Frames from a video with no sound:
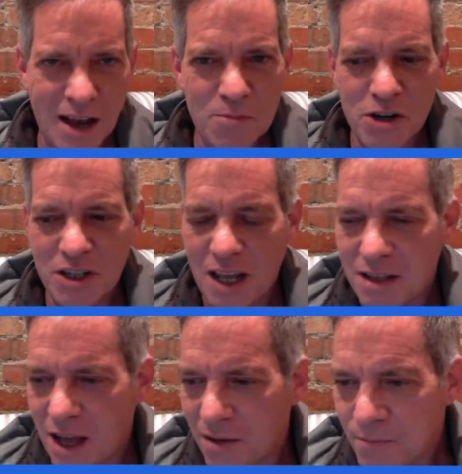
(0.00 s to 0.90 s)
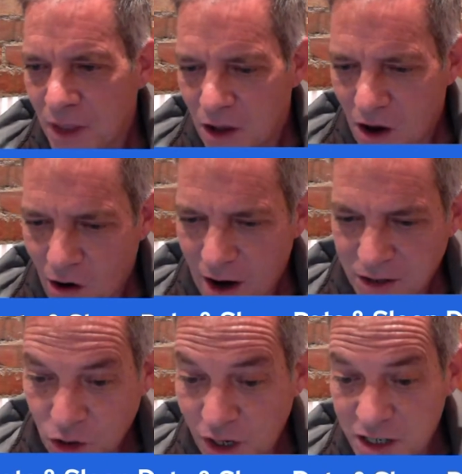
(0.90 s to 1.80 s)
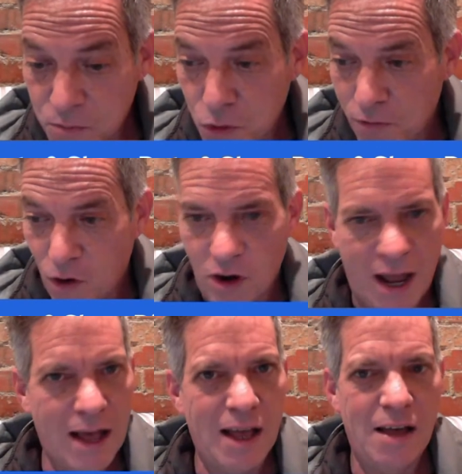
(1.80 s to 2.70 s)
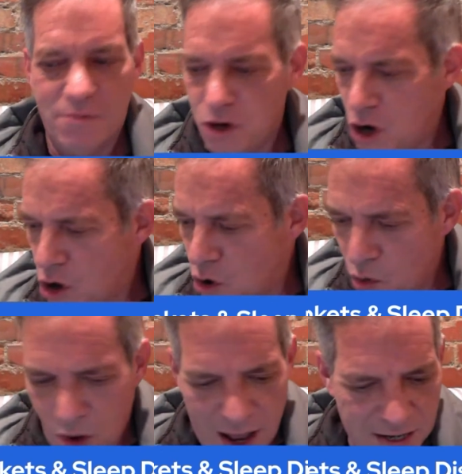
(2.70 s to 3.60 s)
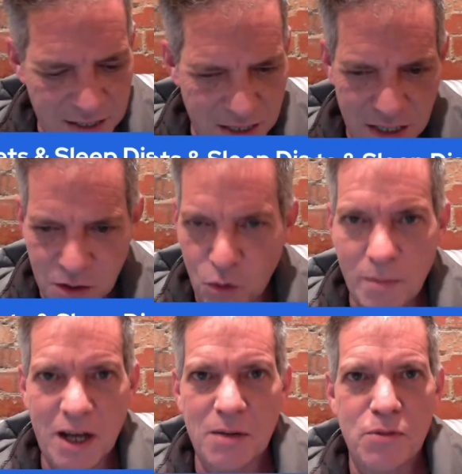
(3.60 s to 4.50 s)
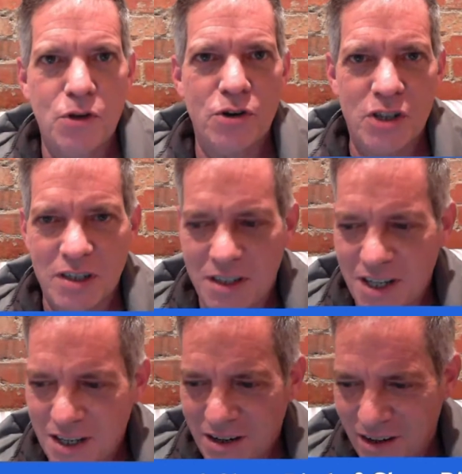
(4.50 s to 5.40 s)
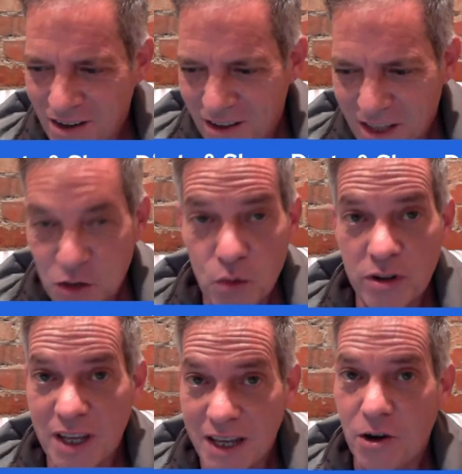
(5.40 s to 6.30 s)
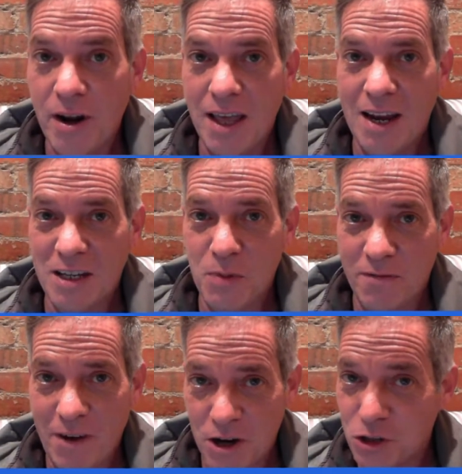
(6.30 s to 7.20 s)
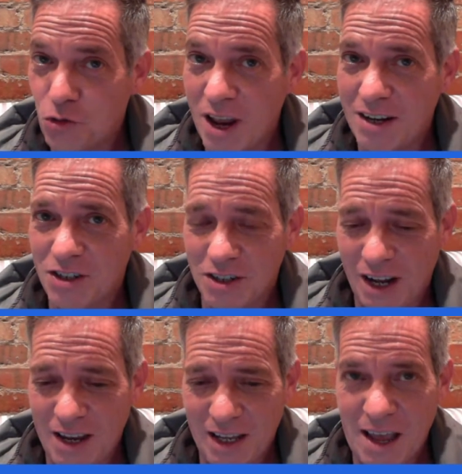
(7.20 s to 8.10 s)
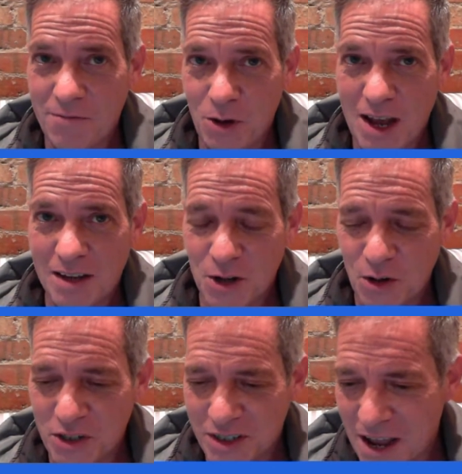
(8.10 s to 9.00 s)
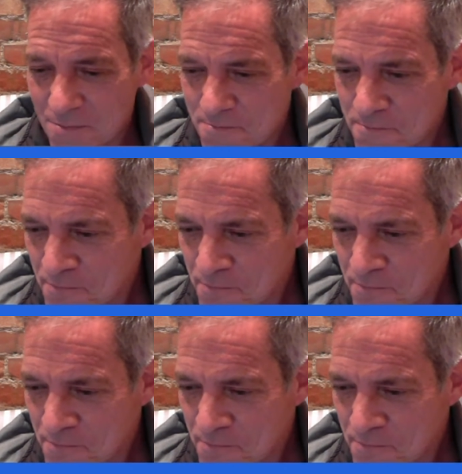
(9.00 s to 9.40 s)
I appreciate that. All right, so let's move on. I have no idea what my computer just did. That's weird. The internet has been very strange lately. Have you guys noticed that?